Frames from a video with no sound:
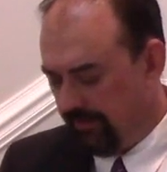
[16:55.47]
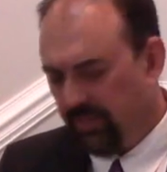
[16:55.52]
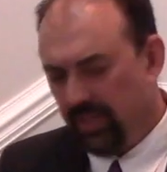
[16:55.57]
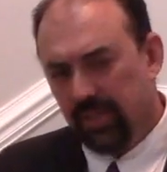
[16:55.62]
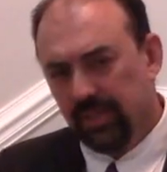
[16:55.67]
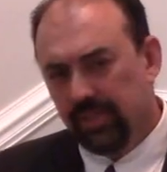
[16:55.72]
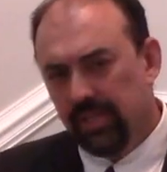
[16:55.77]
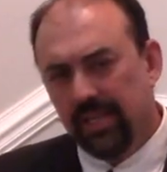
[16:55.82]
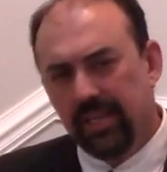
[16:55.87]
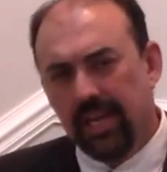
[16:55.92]

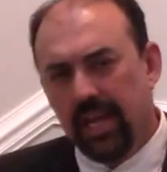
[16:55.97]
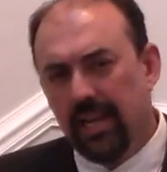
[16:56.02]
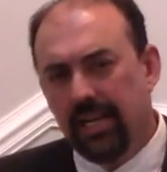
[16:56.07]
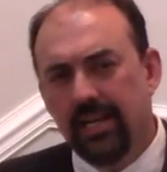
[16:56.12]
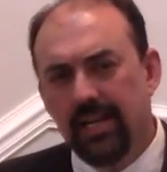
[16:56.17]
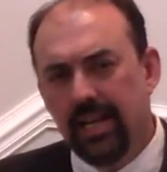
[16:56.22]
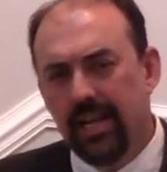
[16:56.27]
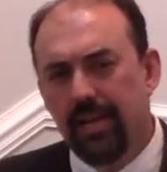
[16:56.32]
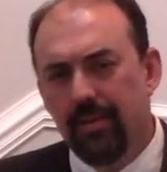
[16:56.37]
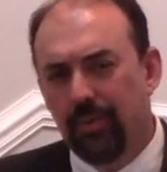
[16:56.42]
You see, Cain
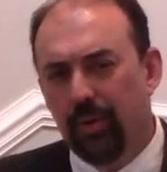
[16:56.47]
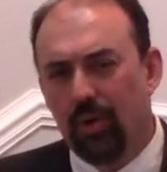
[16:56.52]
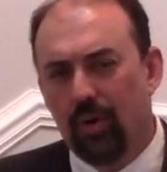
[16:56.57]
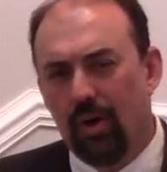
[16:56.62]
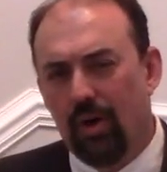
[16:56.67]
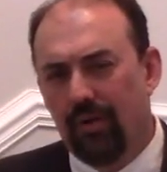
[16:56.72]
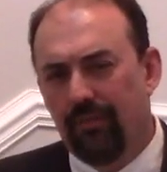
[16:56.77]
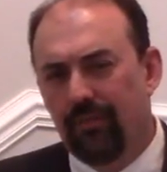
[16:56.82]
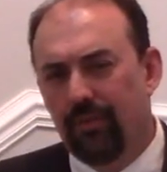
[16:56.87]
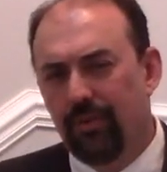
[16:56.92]
and Abel
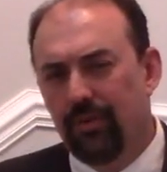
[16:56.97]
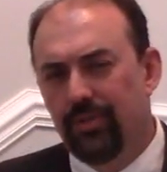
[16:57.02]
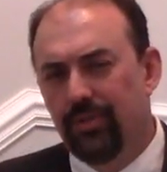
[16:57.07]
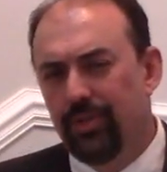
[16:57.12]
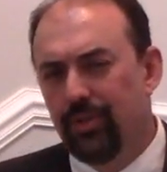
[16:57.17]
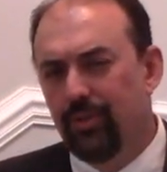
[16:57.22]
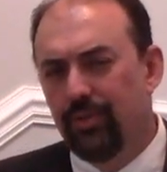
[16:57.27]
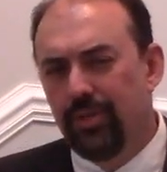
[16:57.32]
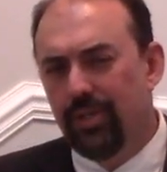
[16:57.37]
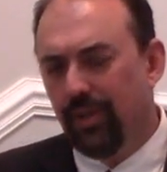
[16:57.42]
offered
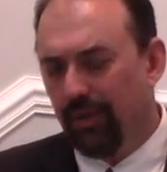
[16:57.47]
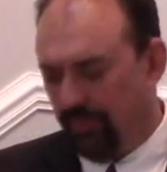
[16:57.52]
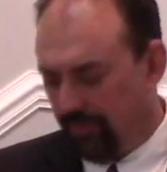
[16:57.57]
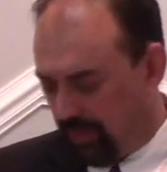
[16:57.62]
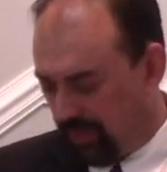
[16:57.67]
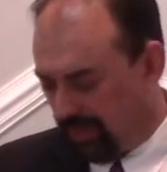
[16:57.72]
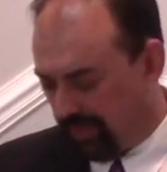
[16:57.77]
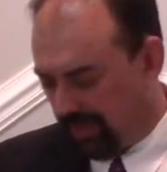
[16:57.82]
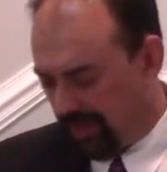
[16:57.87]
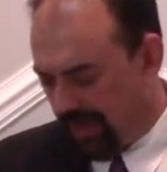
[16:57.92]
2
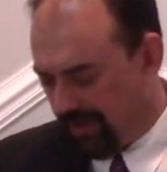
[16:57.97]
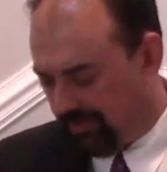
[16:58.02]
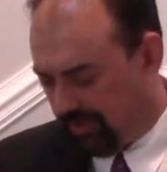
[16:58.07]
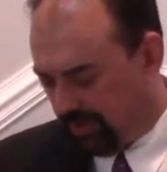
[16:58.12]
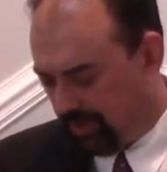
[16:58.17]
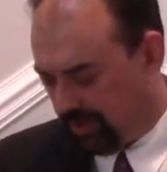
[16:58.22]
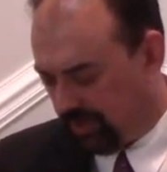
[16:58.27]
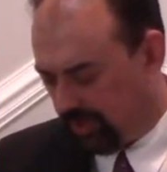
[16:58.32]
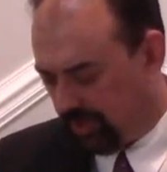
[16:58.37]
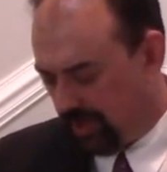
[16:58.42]
different
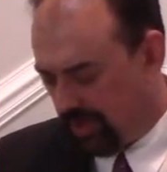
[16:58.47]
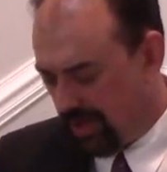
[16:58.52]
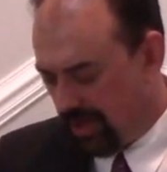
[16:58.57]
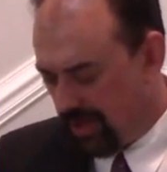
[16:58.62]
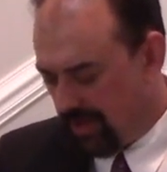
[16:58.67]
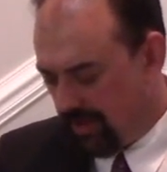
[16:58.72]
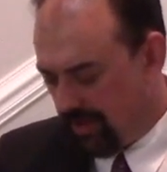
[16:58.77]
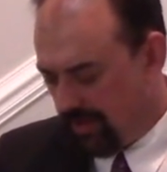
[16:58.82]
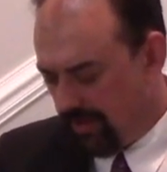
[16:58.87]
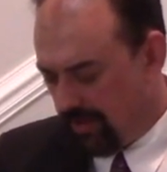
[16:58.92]
levels
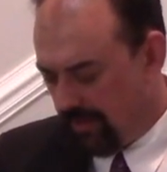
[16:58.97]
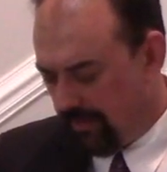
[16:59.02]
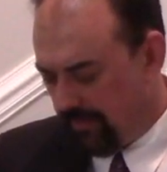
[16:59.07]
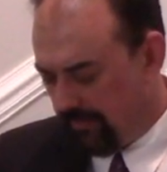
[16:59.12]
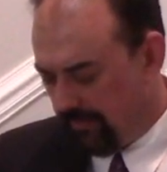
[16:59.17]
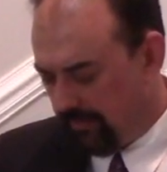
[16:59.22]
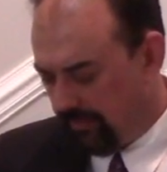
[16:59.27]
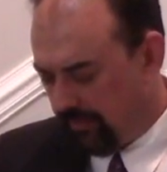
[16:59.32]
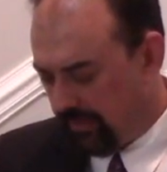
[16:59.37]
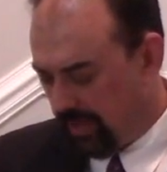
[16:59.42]

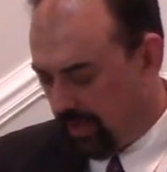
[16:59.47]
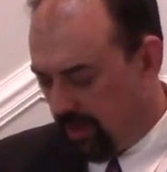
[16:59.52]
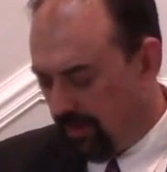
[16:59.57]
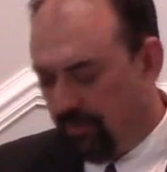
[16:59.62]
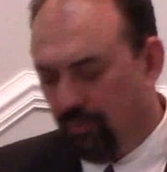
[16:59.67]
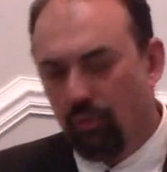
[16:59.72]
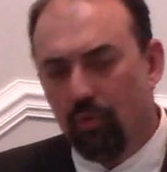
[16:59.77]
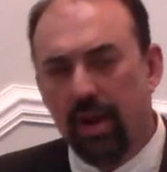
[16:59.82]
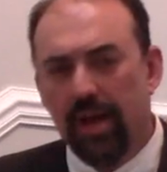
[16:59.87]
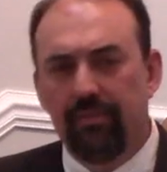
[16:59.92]

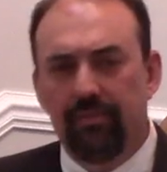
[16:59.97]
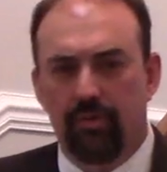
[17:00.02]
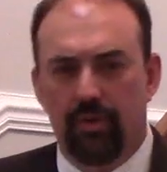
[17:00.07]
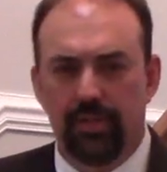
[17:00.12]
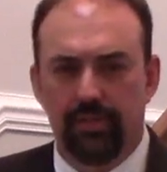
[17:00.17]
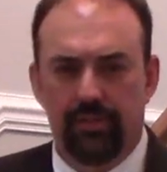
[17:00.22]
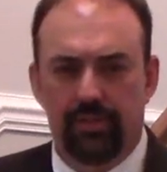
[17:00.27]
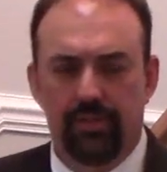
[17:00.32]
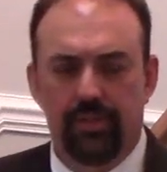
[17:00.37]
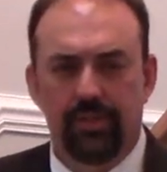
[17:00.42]
of
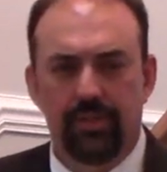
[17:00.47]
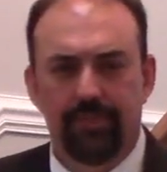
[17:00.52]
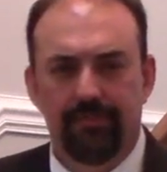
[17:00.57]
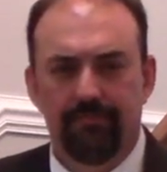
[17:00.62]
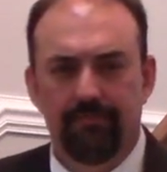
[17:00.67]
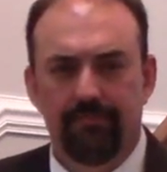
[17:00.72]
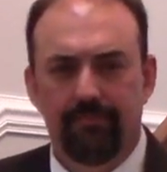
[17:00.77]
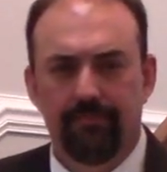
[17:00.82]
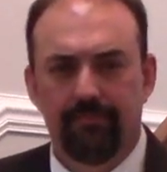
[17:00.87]
reverence.